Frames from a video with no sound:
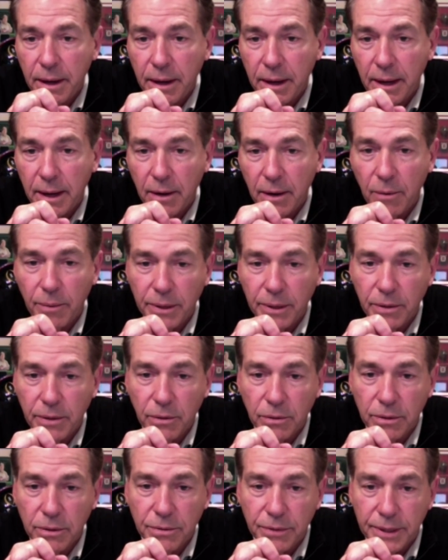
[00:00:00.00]
And are we
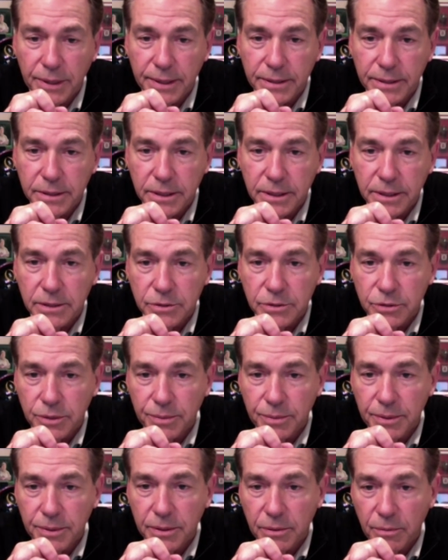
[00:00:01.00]
doing the things that
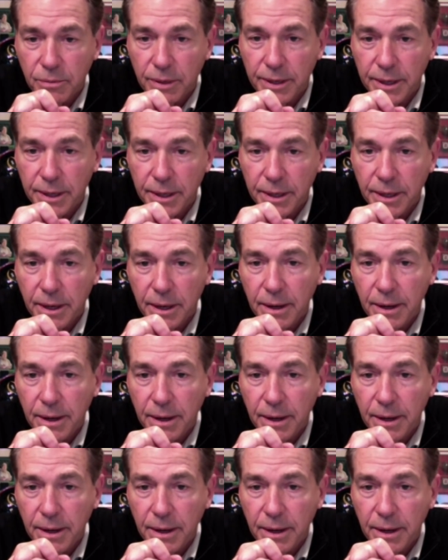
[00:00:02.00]
contribute to winning?